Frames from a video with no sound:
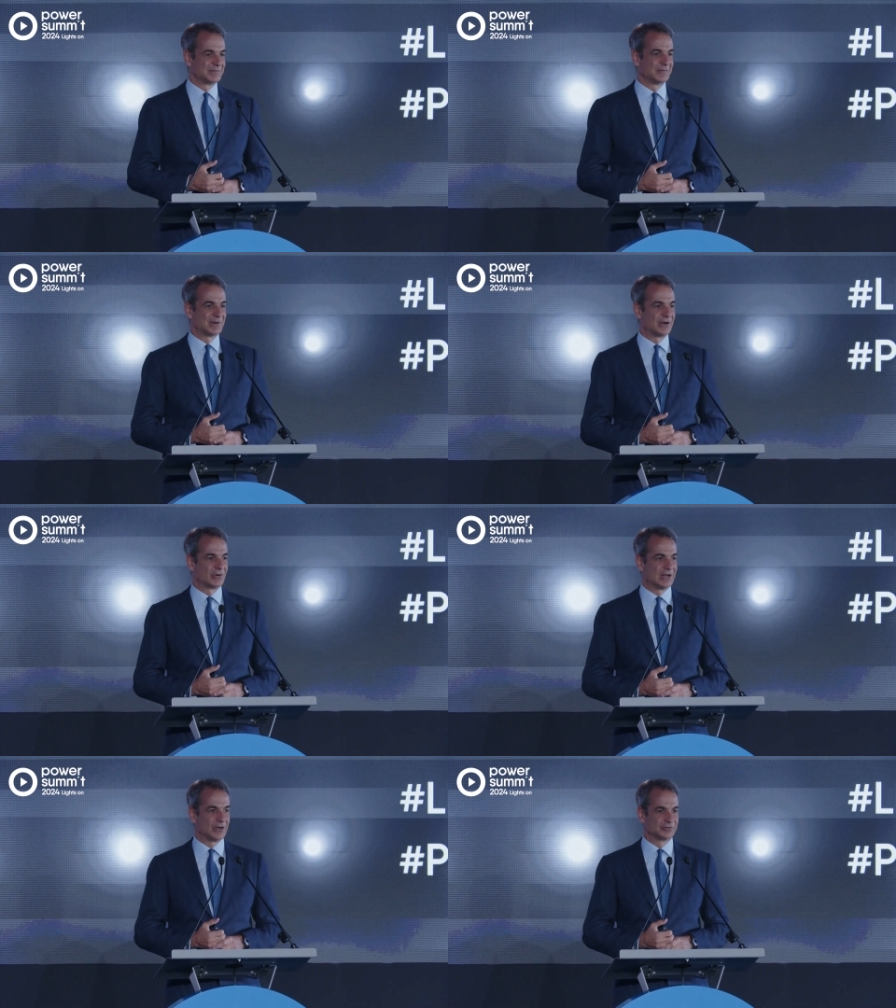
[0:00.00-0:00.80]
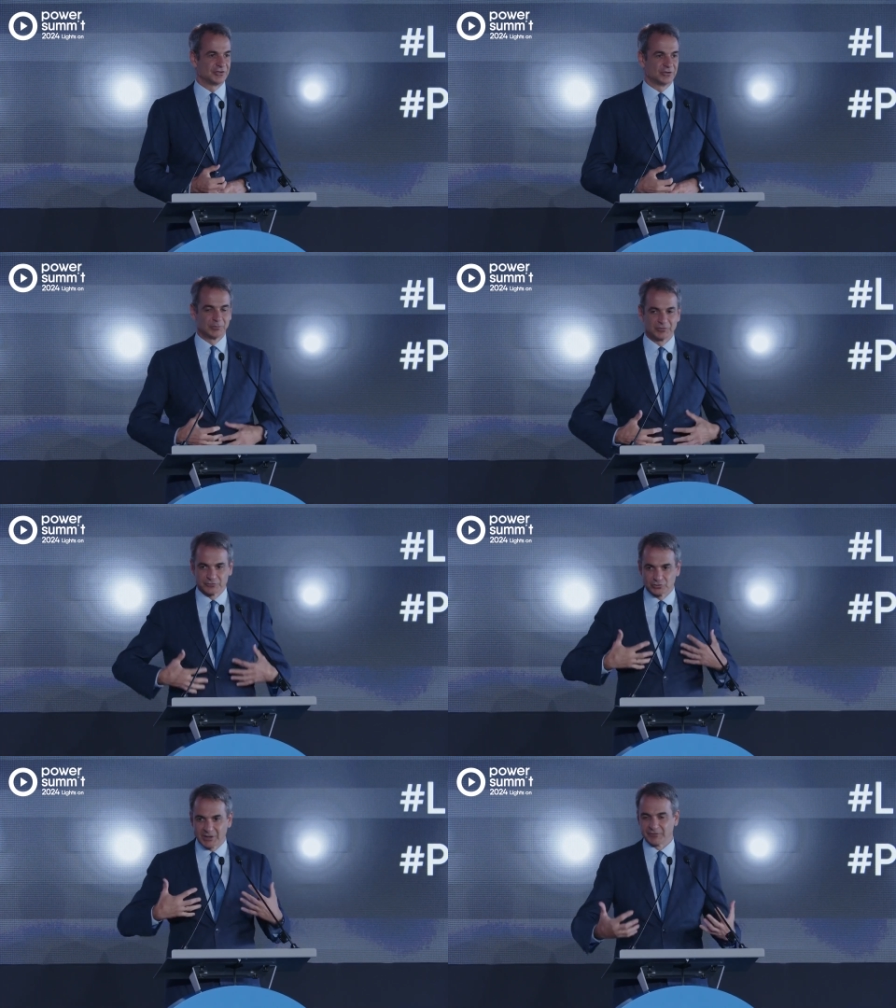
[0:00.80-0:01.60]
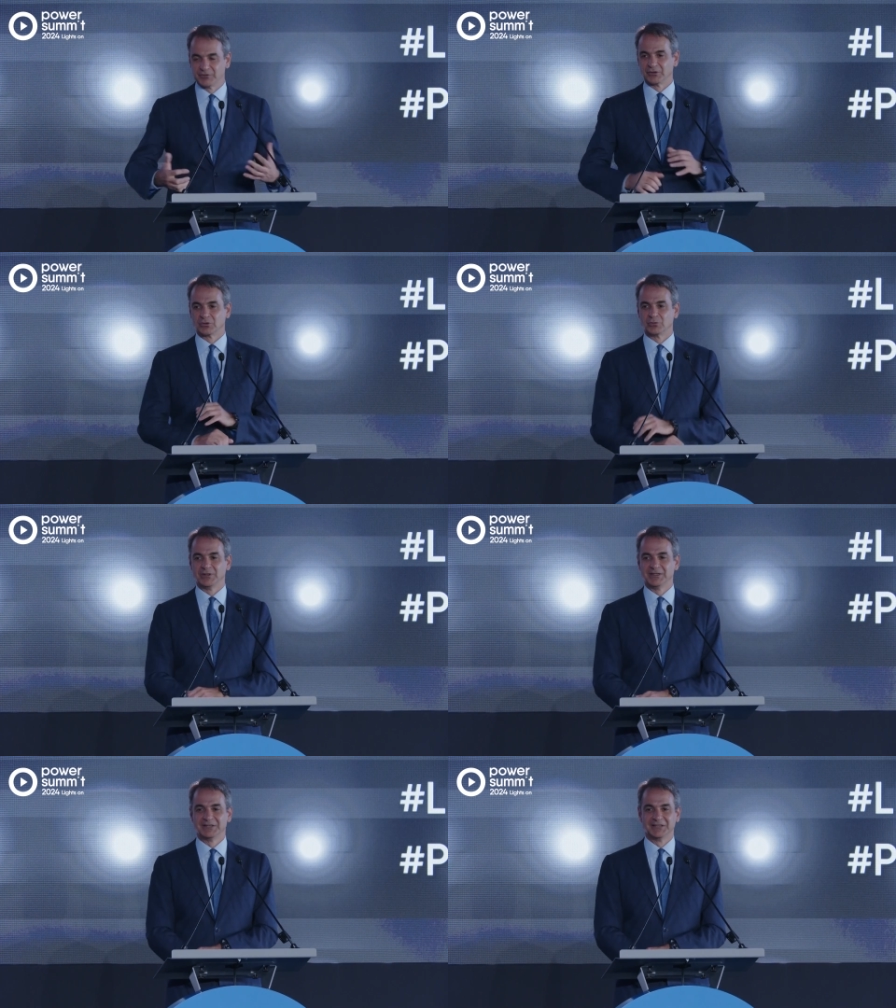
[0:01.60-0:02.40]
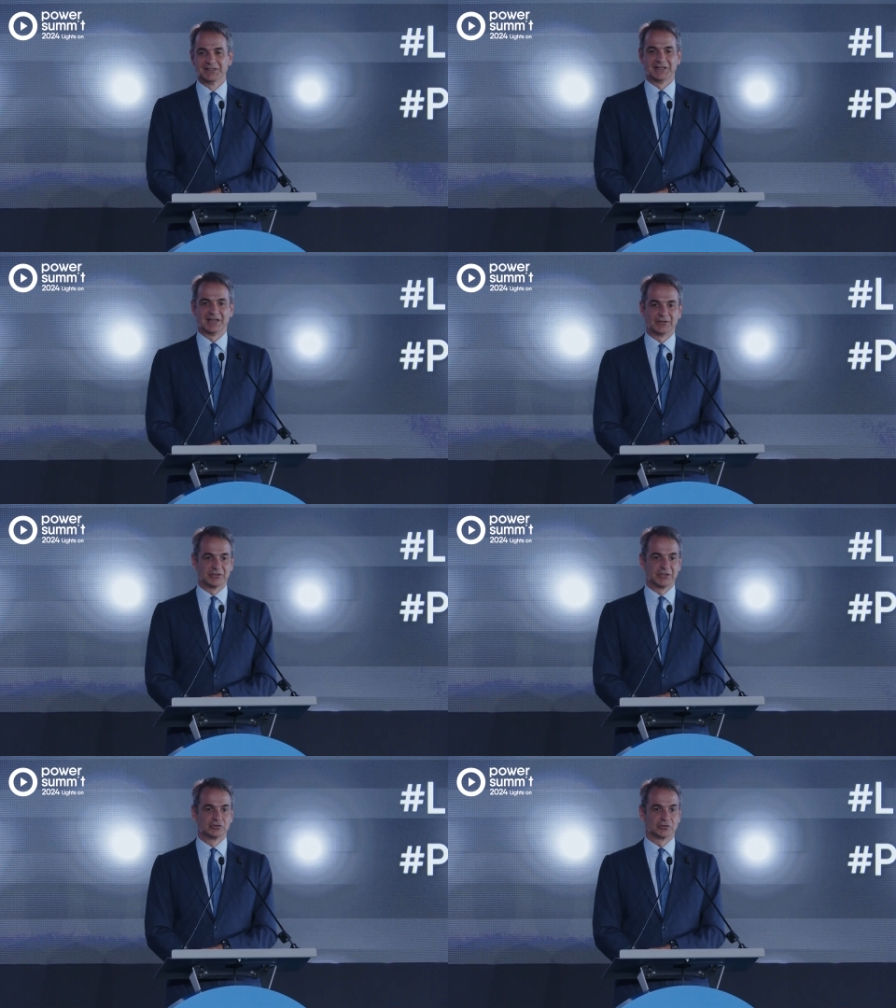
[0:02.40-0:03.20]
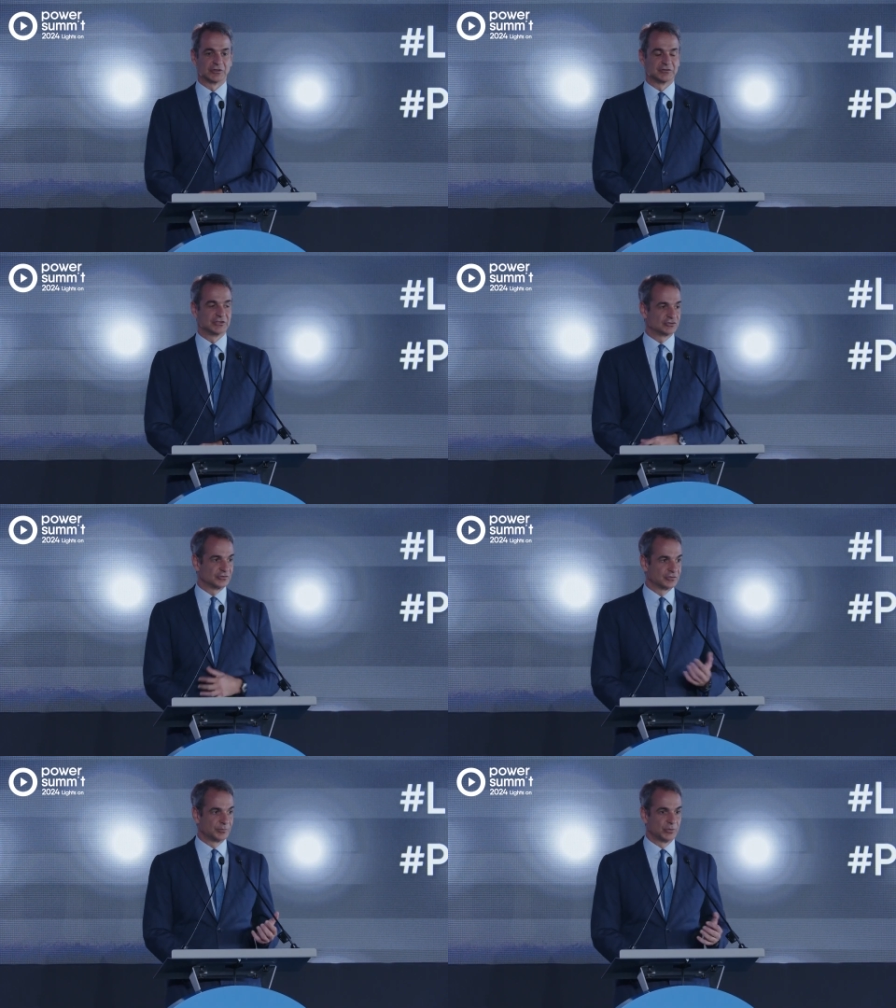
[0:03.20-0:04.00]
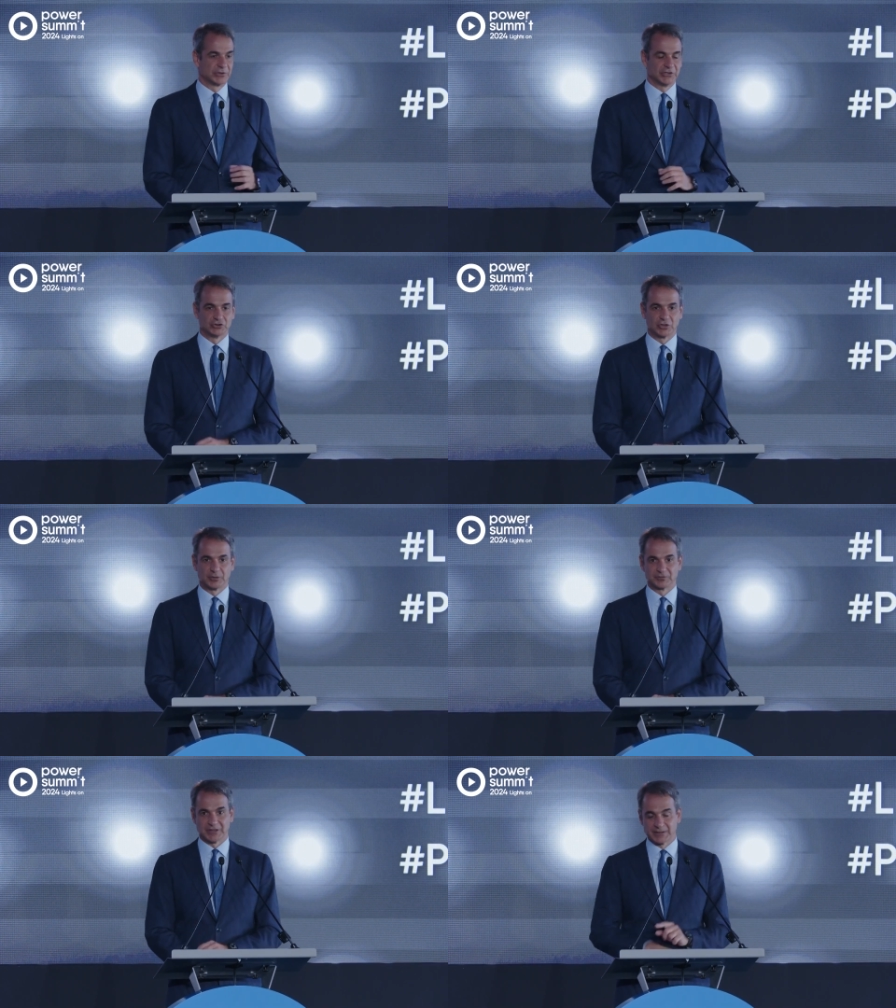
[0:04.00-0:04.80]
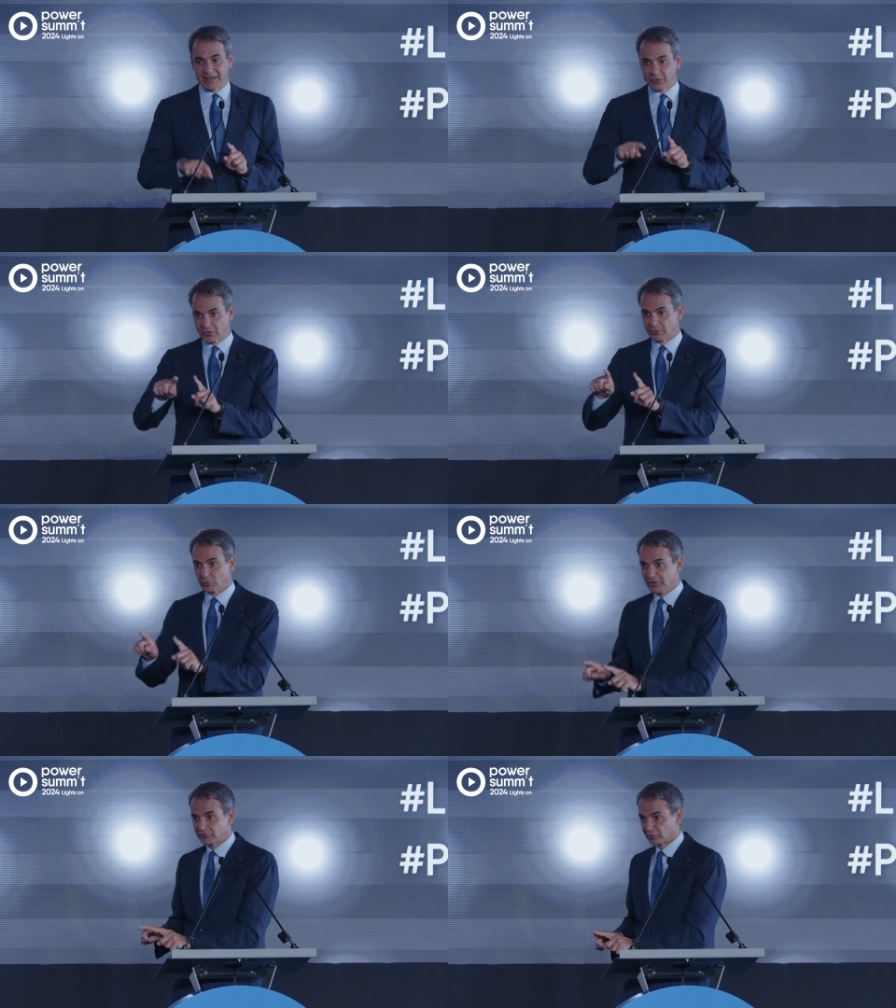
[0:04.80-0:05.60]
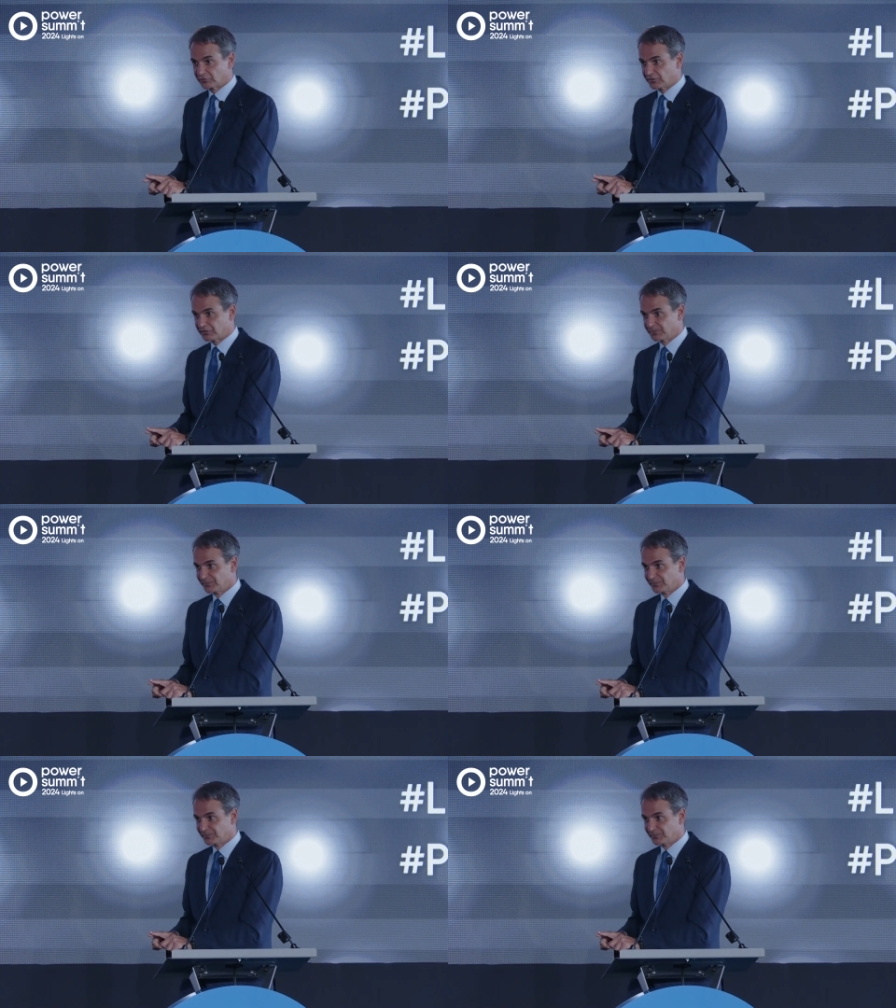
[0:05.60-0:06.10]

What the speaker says: powerhouse, in terms of driving the green and the digital transition, supporting jobs, and then I look at the resources